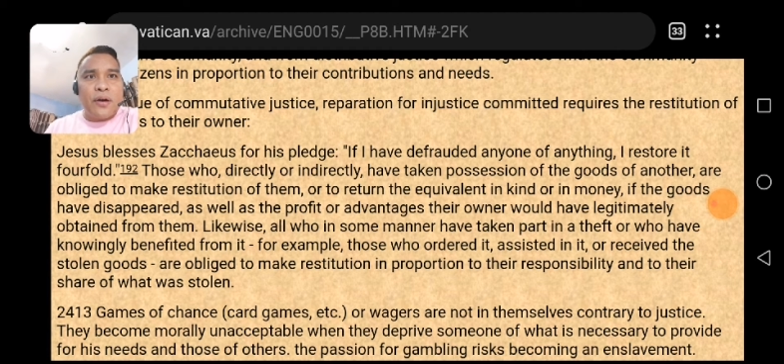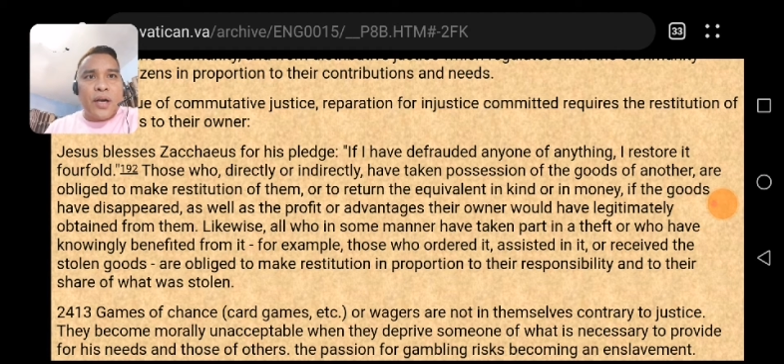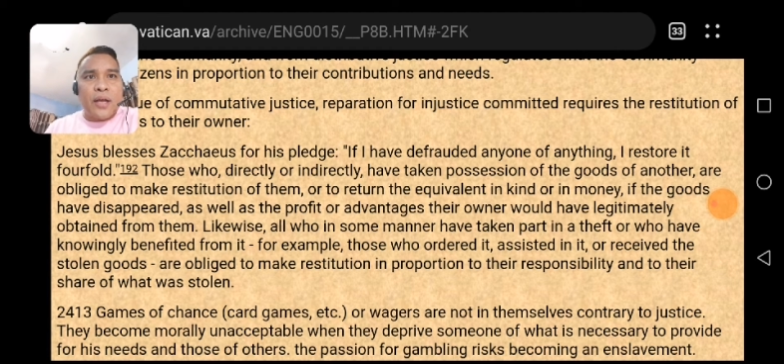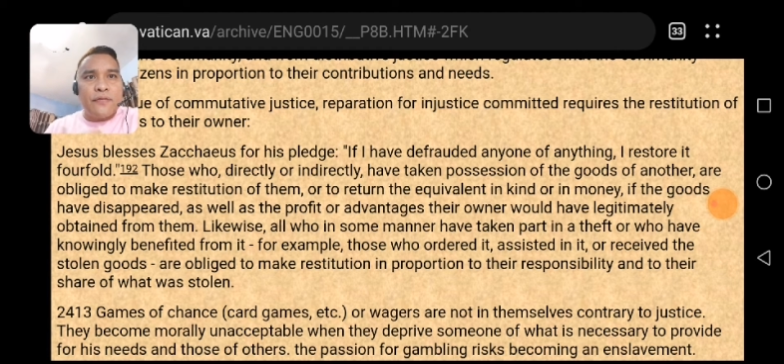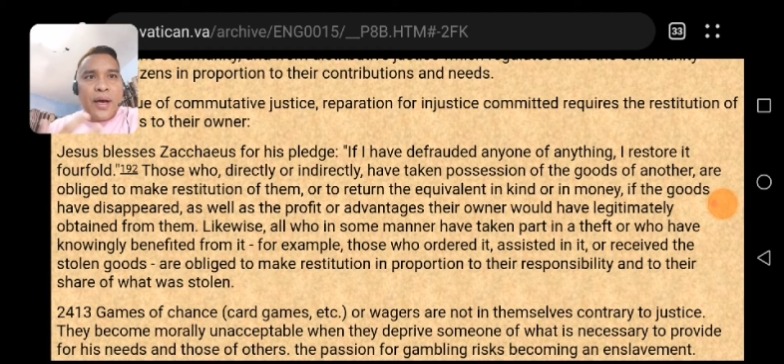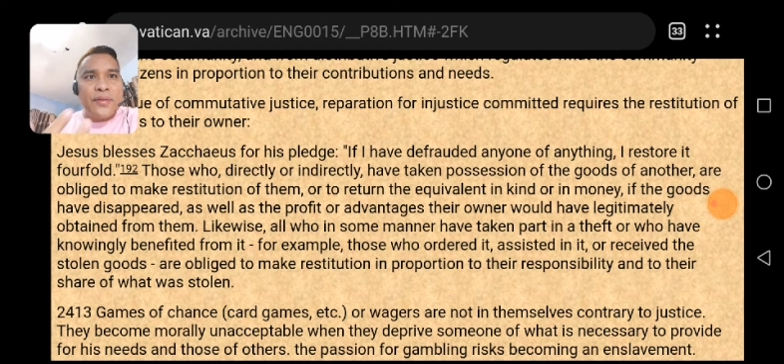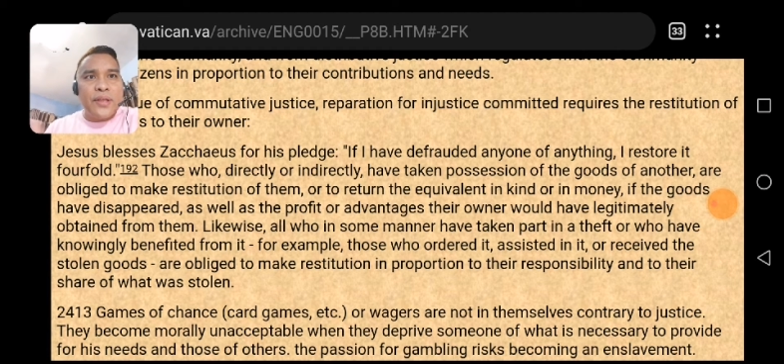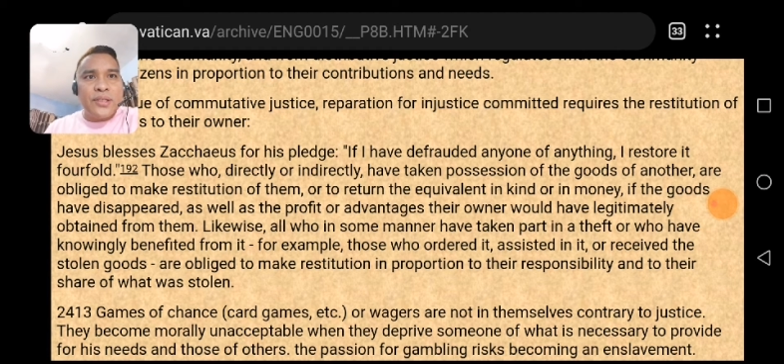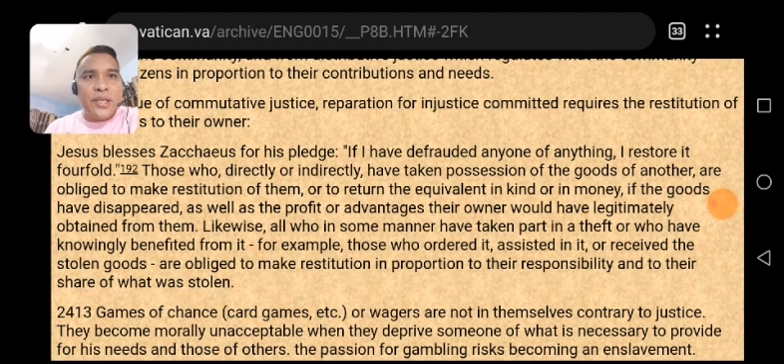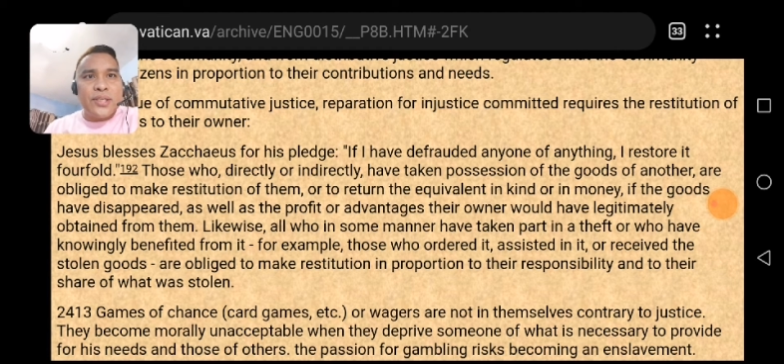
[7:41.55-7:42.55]
or
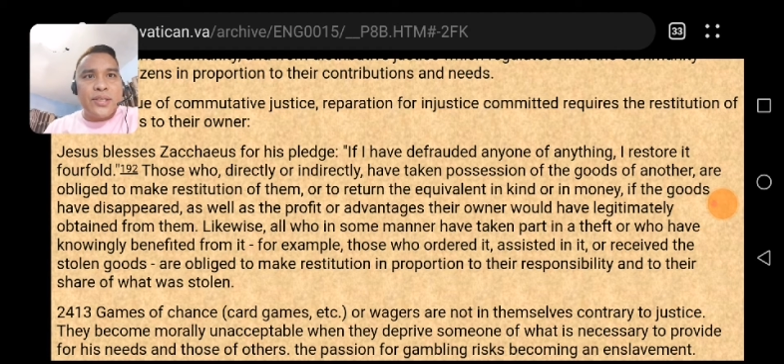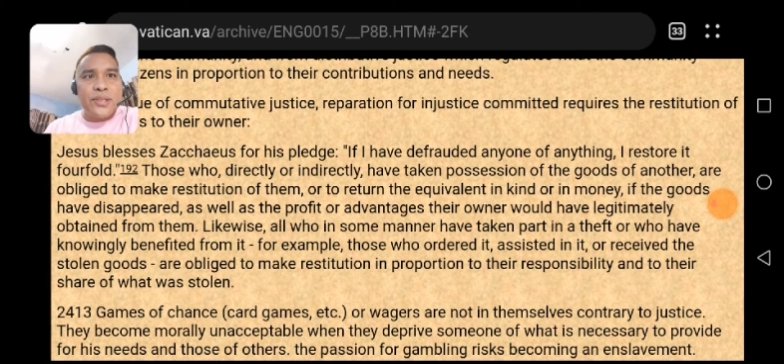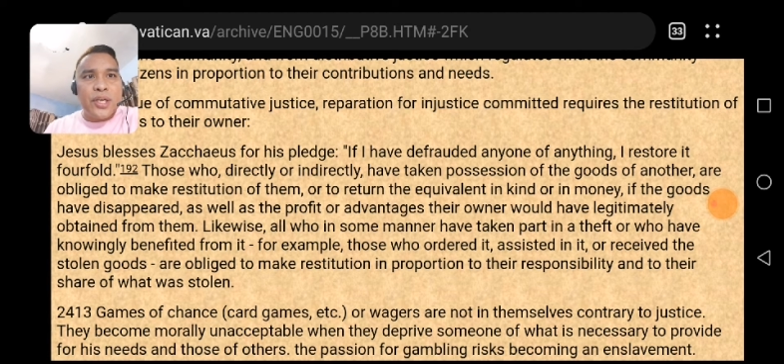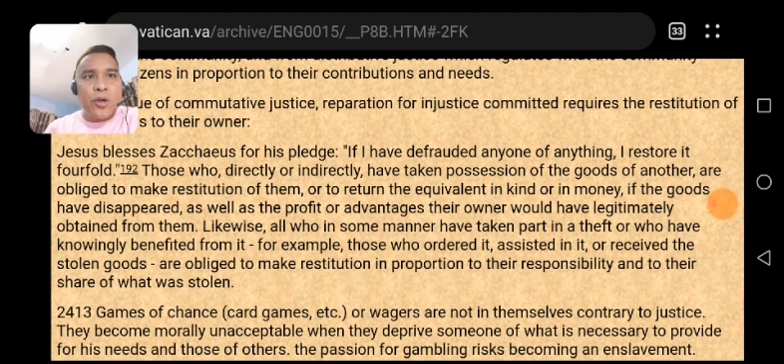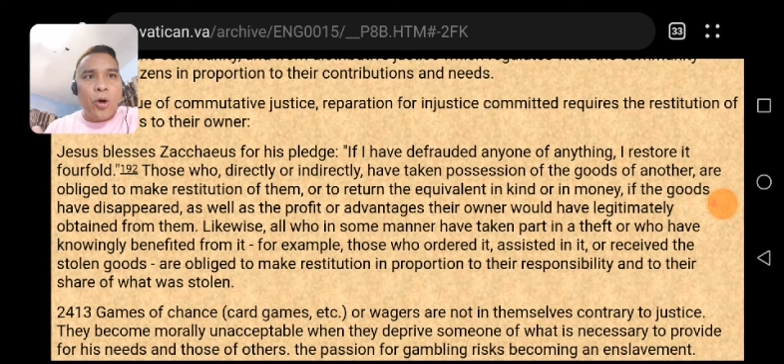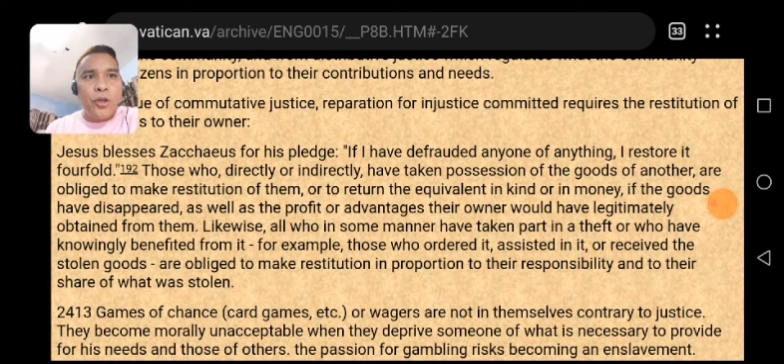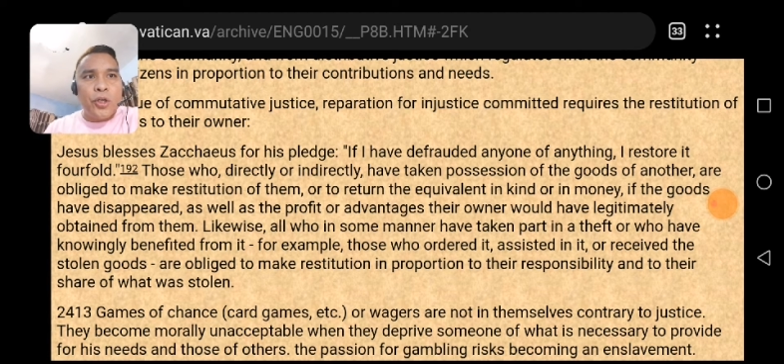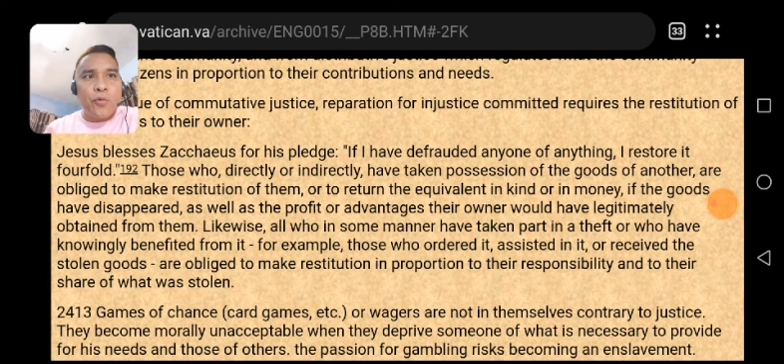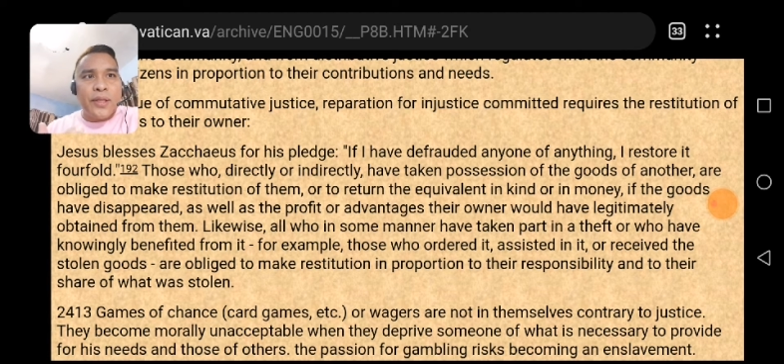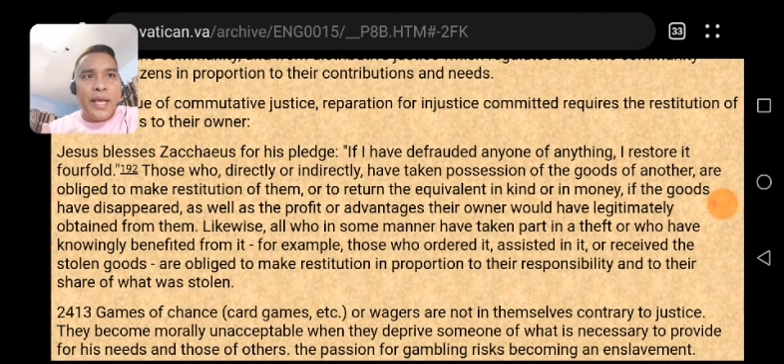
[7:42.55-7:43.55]
advantages their
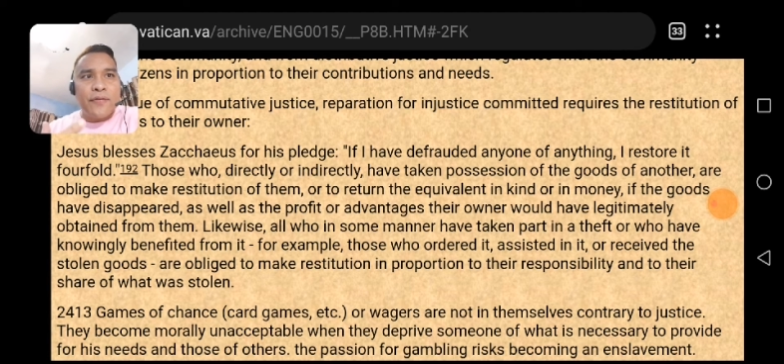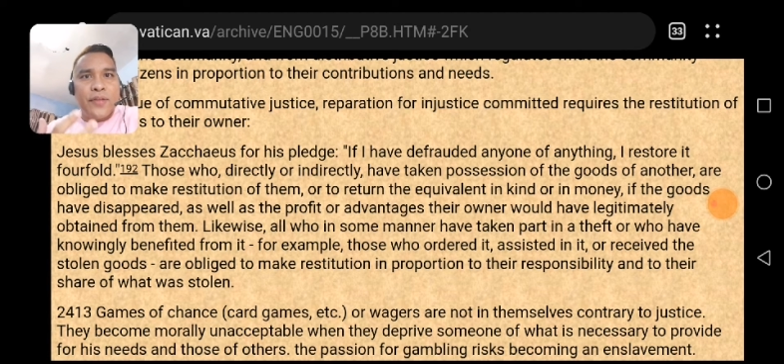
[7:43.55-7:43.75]
owner would have